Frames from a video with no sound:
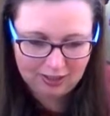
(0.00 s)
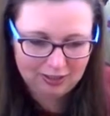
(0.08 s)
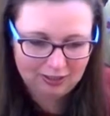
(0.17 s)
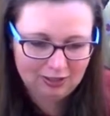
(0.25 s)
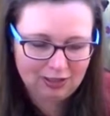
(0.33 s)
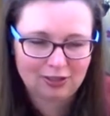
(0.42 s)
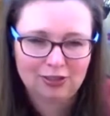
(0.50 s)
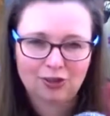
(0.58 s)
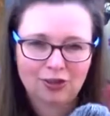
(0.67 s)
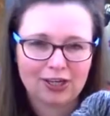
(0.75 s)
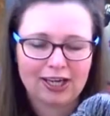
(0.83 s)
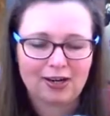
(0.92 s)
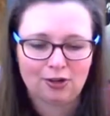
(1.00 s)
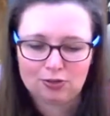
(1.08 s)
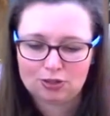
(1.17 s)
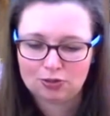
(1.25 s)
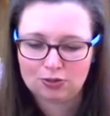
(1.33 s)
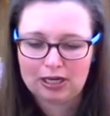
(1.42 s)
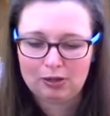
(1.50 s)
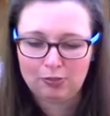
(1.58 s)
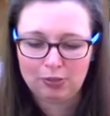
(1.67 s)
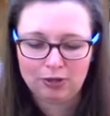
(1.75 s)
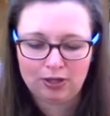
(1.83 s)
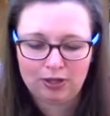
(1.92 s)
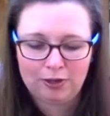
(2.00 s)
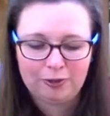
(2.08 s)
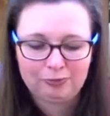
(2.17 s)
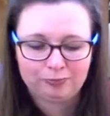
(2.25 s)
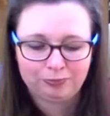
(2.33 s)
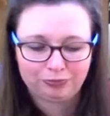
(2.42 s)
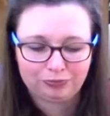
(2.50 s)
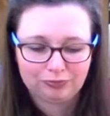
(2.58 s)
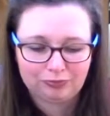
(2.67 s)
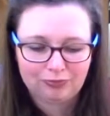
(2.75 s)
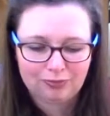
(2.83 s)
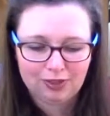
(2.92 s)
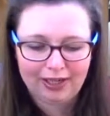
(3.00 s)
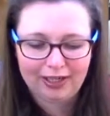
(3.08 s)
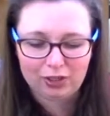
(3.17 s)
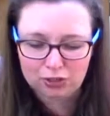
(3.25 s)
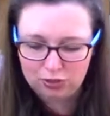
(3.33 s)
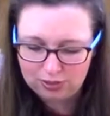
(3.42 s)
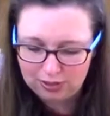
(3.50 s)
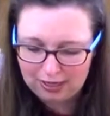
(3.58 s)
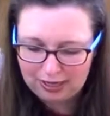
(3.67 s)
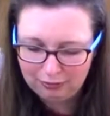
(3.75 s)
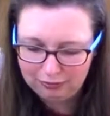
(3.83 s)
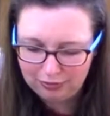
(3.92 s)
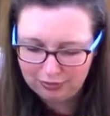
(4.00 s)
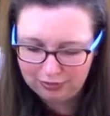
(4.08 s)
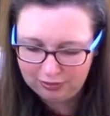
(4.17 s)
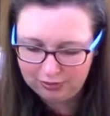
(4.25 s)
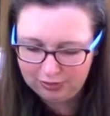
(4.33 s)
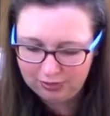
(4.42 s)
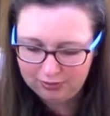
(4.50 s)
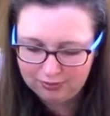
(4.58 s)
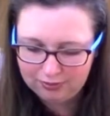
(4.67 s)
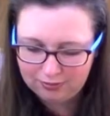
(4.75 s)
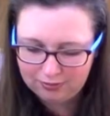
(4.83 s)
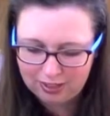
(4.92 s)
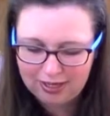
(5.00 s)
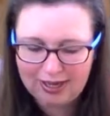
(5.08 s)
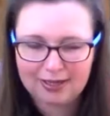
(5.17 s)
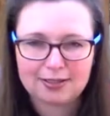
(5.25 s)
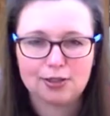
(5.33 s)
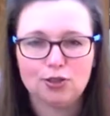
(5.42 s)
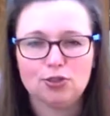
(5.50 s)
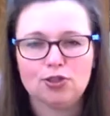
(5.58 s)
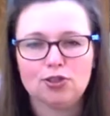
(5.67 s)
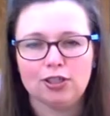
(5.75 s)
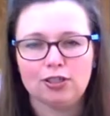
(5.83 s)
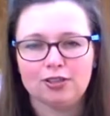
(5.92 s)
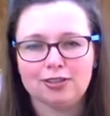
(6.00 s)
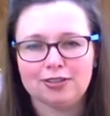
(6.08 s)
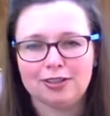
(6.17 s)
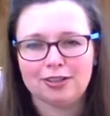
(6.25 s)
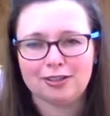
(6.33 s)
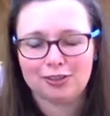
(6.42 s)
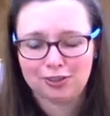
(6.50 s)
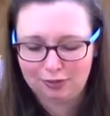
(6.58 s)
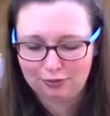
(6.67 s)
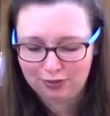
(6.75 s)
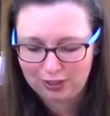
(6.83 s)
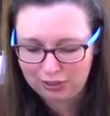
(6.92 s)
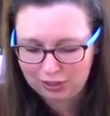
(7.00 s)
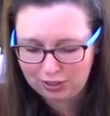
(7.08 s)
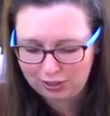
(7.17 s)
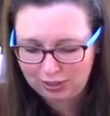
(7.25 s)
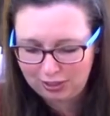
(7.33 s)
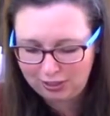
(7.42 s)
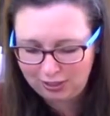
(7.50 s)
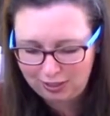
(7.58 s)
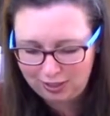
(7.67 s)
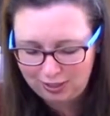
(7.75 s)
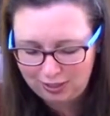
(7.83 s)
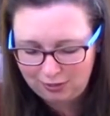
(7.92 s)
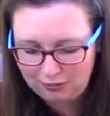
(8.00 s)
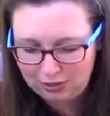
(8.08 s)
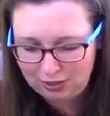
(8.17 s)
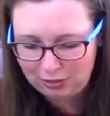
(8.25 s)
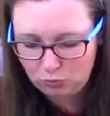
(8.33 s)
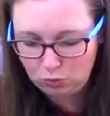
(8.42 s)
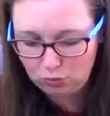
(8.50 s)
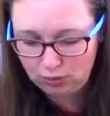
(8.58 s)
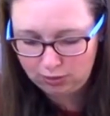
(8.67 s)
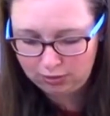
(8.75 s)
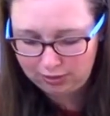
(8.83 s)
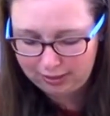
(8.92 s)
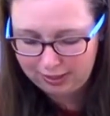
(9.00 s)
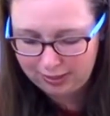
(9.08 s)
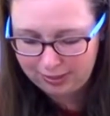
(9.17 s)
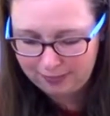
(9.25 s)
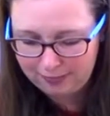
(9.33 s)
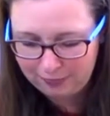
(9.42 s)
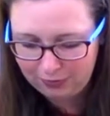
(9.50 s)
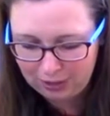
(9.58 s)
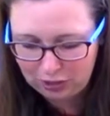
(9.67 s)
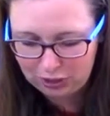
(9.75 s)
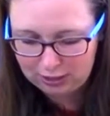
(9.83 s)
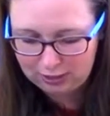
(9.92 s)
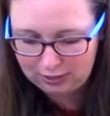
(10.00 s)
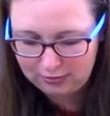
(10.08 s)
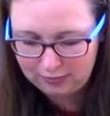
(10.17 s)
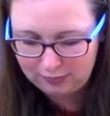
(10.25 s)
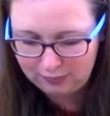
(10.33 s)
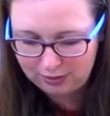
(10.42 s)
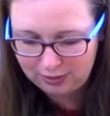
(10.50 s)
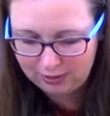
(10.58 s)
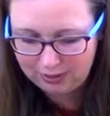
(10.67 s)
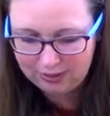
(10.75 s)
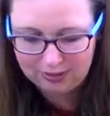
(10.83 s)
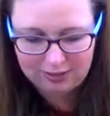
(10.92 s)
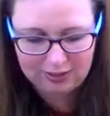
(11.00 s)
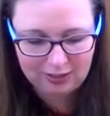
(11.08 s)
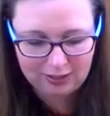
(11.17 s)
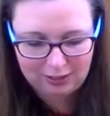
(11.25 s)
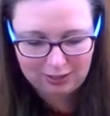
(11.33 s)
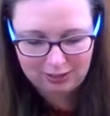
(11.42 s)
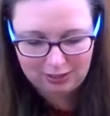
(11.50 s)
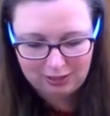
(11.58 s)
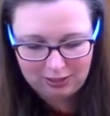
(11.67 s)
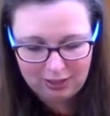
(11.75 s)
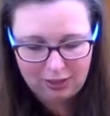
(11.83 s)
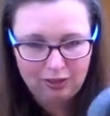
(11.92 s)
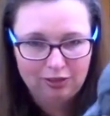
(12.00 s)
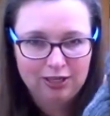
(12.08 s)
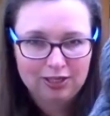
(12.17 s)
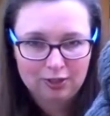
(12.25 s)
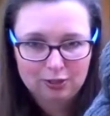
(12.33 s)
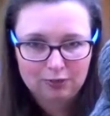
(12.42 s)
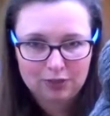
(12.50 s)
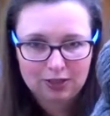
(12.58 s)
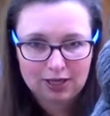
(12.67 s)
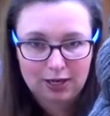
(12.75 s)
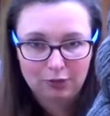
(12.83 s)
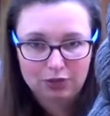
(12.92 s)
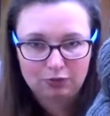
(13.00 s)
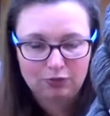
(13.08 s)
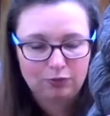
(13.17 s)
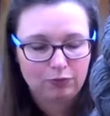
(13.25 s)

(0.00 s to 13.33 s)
you're not going to get it on screen, but it does have a nice luster to the finished wool, finished yarn. And this skein was the